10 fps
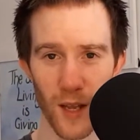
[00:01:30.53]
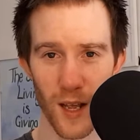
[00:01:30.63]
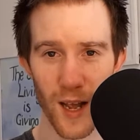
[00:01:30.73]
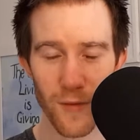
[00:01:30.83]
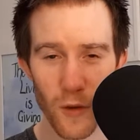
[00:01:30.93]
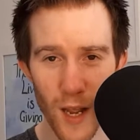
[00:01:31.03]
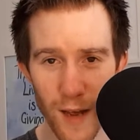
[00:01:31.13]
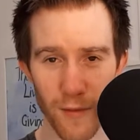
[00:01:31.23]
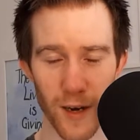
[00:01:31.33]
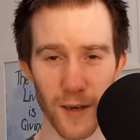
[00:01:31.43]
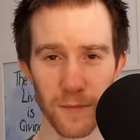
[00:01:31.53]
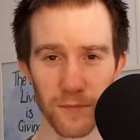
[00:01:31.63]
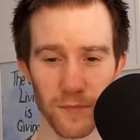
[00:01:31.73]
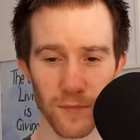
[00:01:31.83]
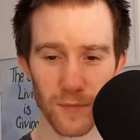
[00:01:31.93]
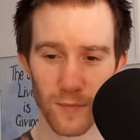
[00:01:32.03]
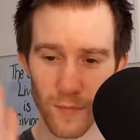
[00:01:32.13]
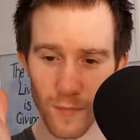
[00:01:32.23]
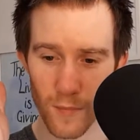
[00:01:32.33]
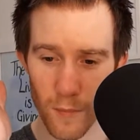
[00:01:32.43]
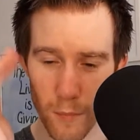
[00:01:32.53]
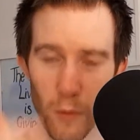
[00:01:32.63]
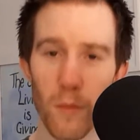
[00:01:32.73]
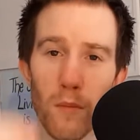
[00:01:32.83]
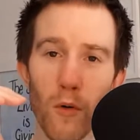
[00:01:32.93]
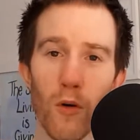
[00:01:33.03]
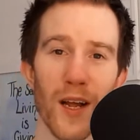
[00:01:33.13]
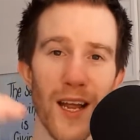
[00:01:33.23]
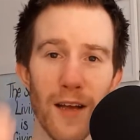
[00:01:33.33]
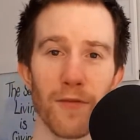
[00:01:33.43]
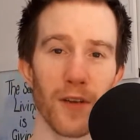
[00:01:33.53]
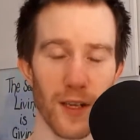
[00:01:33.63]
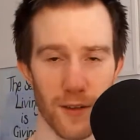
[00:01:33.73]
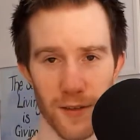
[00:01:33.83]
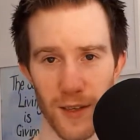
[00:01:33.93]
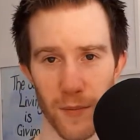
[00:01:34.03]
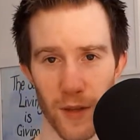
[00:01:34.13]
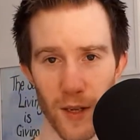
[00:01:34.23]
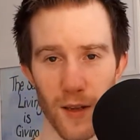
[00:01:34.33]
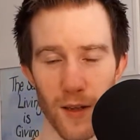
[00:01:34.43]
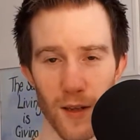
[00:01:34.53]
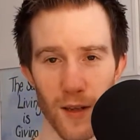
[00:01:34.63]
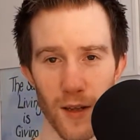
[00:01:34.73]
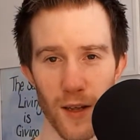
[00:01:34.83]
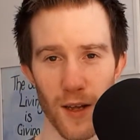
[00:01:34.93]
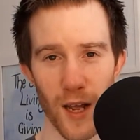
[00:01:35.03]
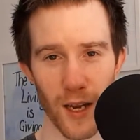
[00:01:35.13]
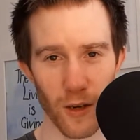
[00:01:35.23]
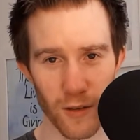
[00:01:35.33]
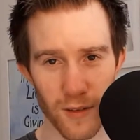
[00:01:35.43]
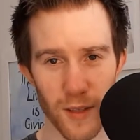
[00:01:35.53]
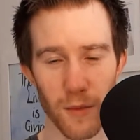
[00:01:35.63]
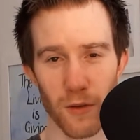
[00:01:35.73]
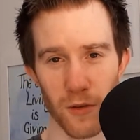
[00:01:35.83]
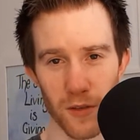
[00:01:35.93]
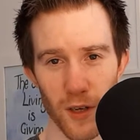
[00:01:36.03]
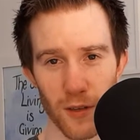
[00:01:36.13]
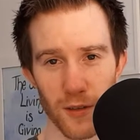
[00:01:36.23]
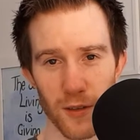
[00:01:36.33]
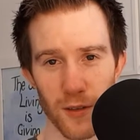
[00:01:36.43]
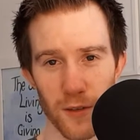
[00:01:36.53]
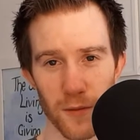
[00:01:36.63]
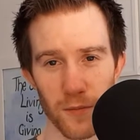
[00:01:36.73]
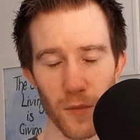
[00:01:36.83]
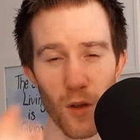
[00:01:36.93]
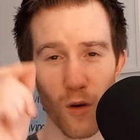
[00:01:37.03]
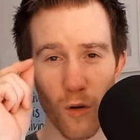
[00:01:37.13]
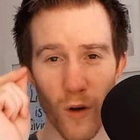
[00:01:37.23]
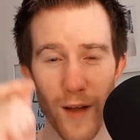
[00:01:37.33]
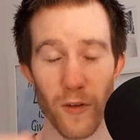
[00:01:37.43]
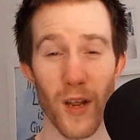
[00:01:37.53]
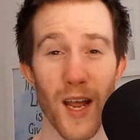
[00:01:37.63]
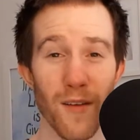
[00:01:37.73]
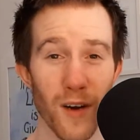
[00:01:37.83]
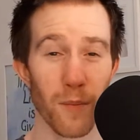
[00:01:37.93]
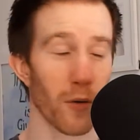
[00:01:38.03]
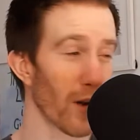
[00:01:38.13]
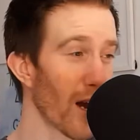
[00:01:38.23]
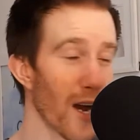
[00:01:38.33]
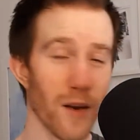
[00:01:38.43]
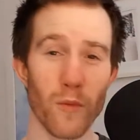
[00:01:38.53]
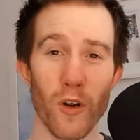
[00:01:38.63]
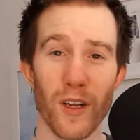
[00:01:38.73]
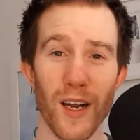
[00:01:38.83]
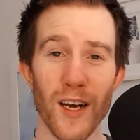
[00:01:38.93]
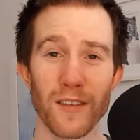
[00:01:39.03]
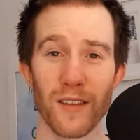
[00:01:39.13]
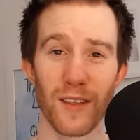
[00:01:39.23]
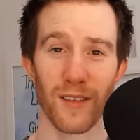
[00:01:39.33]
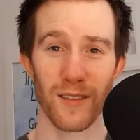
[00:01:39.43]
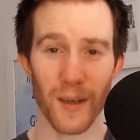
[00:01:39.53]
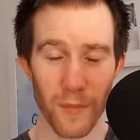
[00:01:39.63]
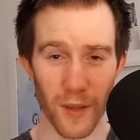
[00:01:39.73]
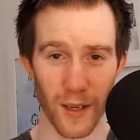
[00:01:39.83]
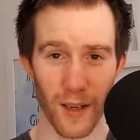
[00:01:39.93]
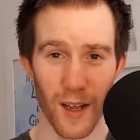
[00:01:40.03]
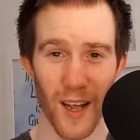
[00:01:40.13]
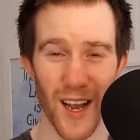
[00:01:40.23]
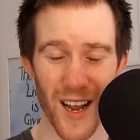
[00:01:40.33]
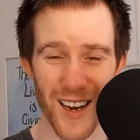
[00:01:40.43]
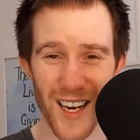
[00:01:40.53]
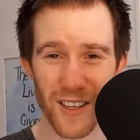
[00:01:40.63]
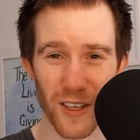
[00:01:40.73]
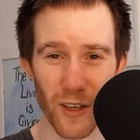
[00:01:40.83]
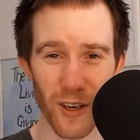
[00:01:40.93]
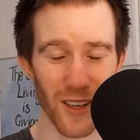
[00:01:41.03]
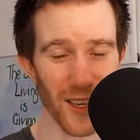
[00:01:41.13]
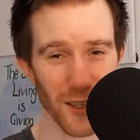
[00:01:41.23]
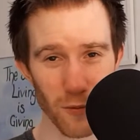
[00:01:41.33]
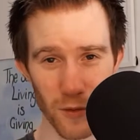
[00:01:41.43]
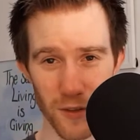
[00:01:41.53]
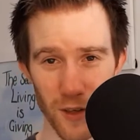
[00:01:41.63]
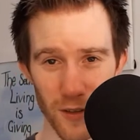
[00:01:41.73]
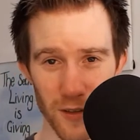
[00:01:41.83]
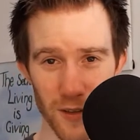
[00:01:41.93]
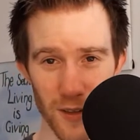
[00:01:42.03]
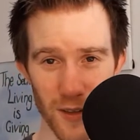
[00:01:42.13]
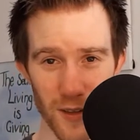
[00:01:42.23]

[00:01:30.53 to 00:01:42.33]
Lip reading: have you ever put more effort into something and got similar results? Or have you ever put hard work and hustle into something and actually got less results?